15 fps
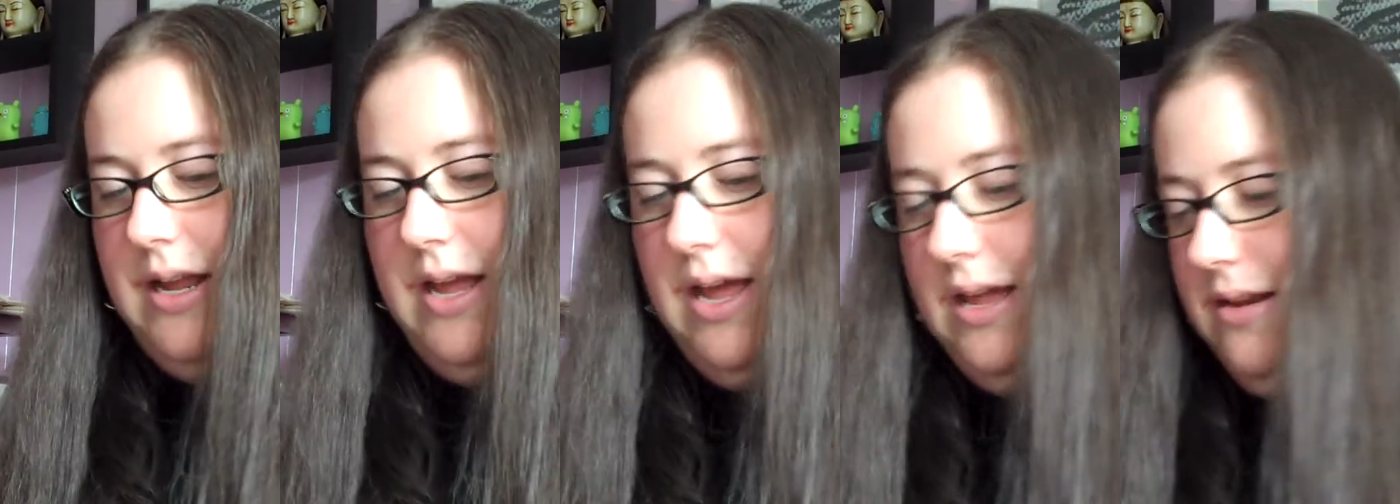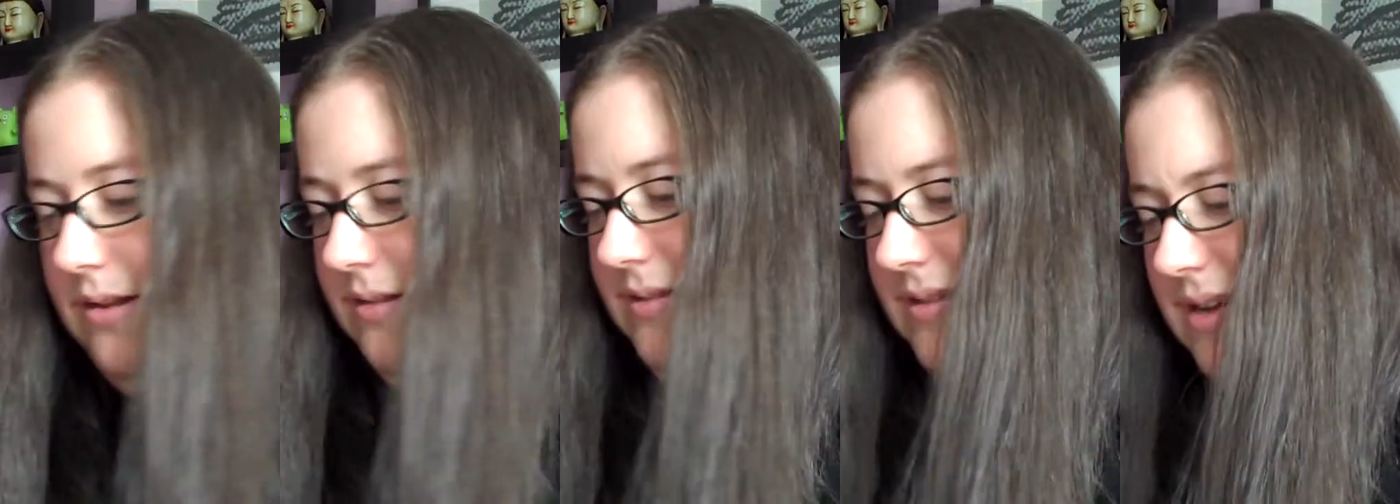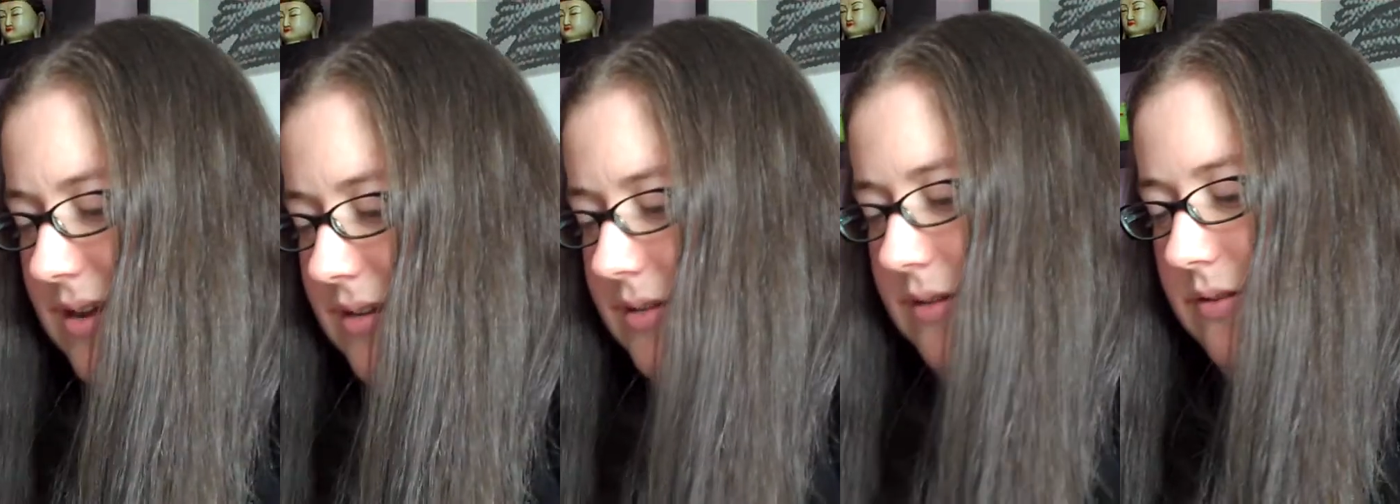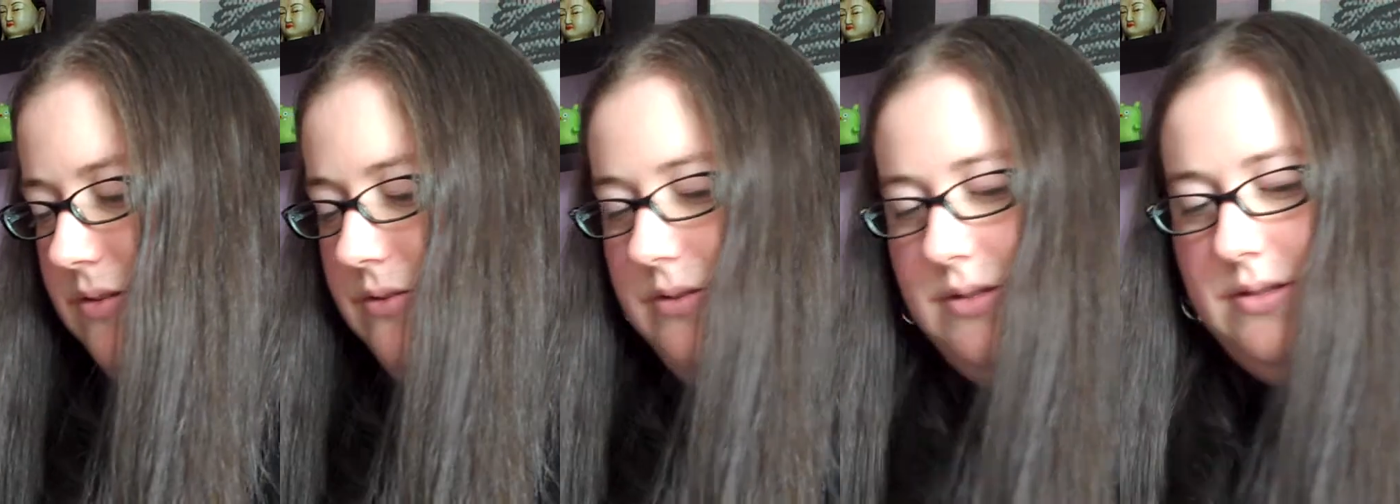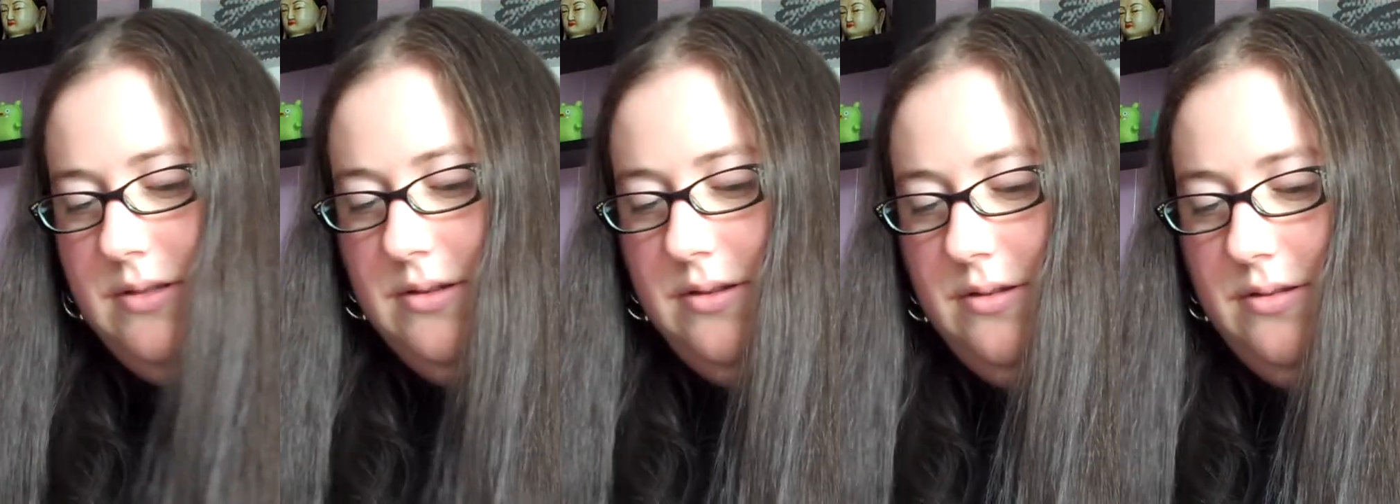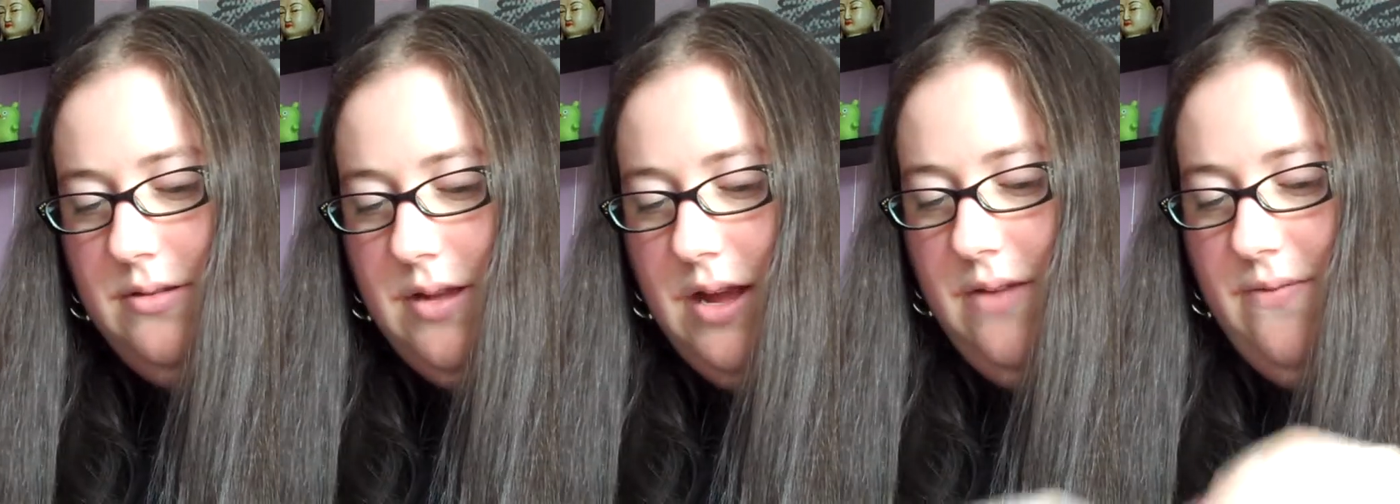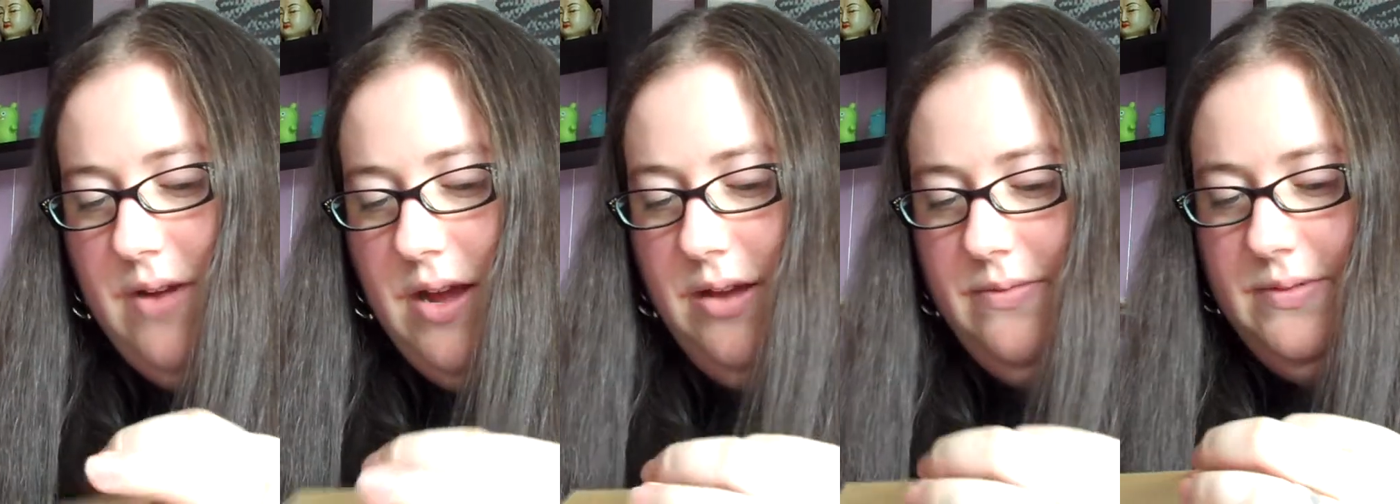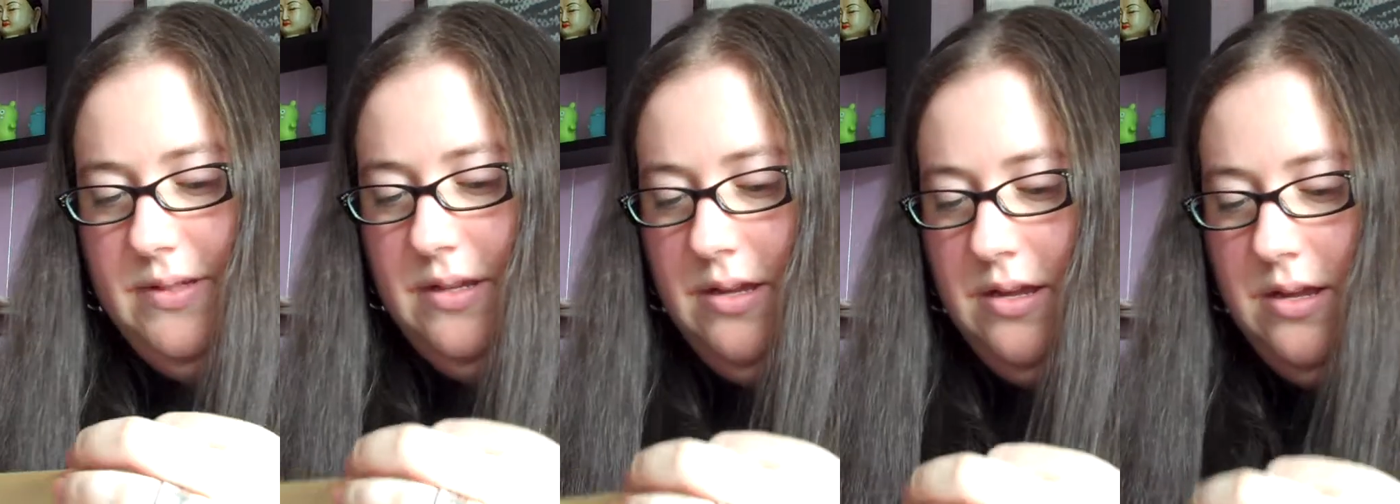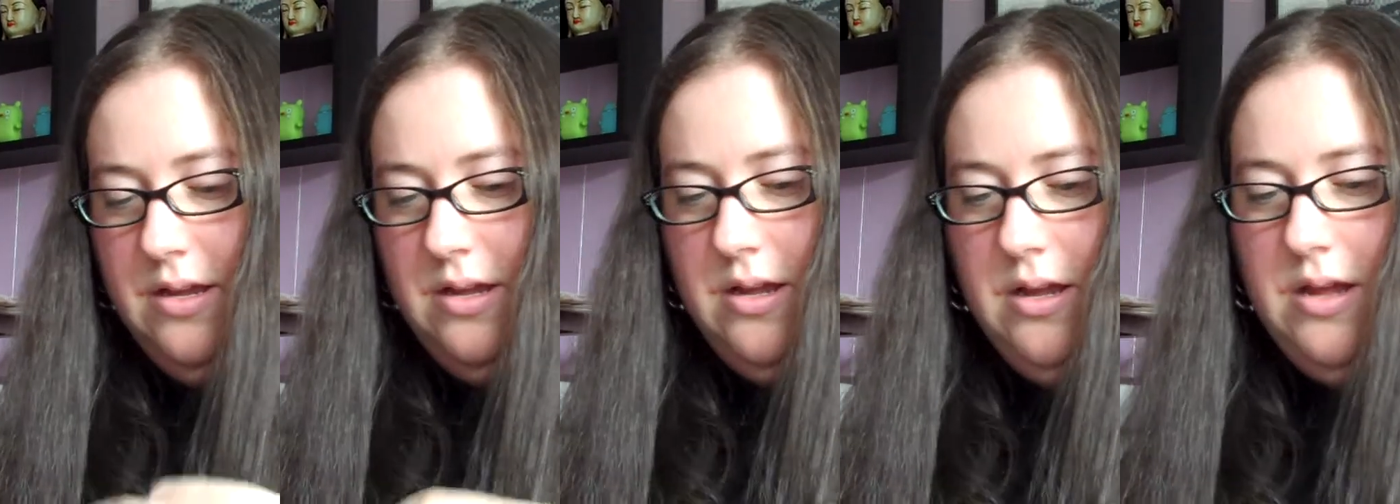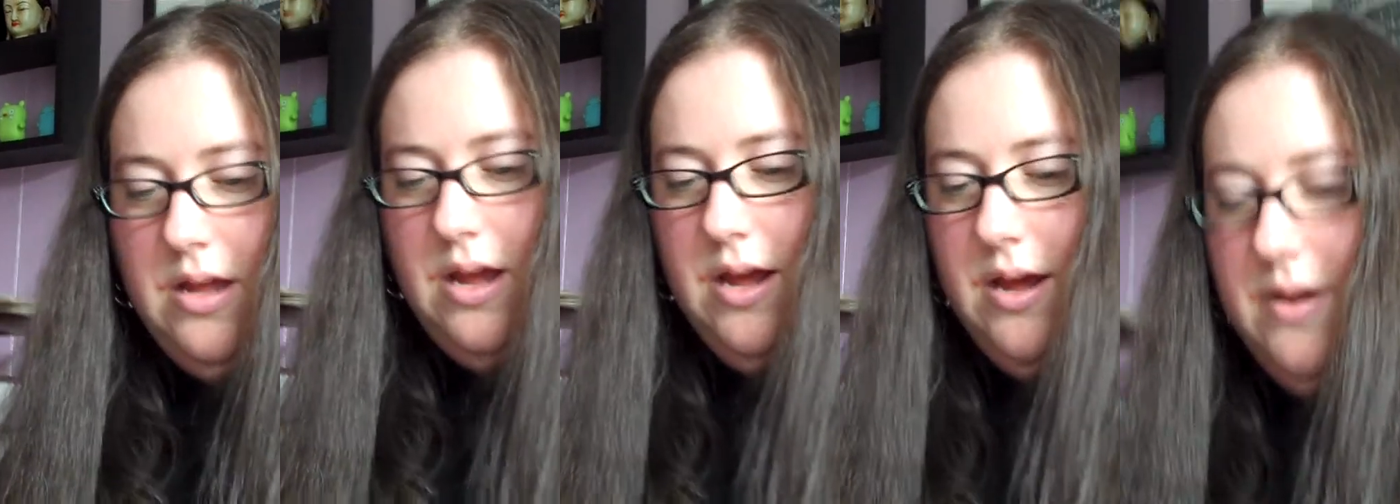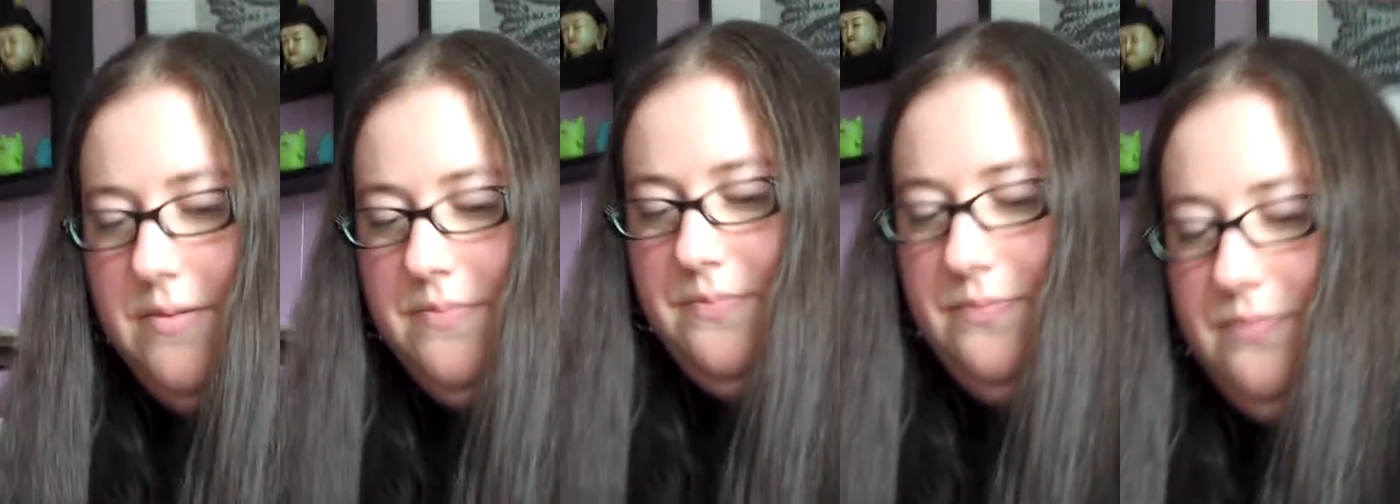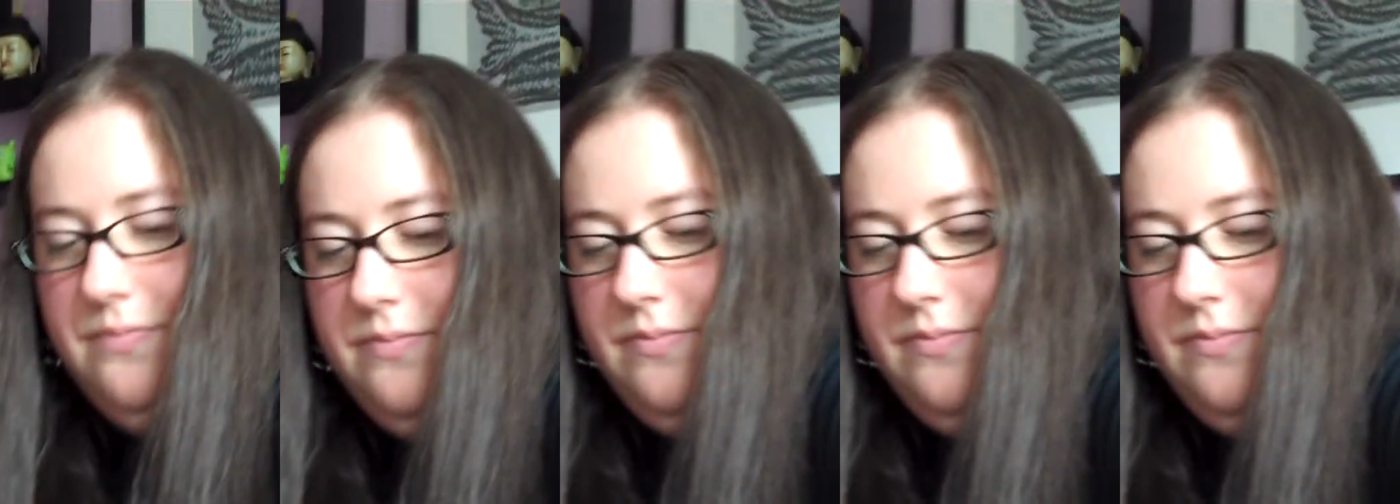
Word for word: I had tons of those little high fives. Um,